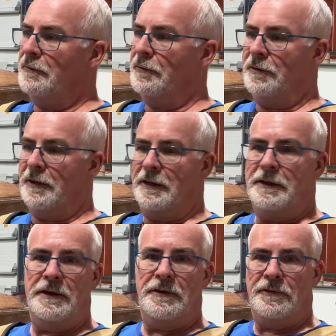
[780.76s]
with the
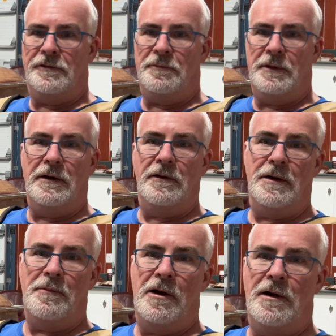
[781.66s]
idea that someday it'll
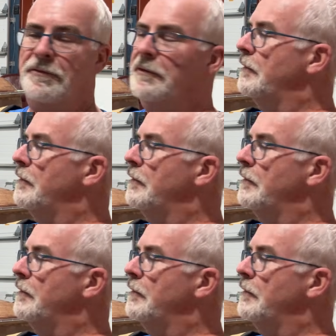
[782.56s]
come off.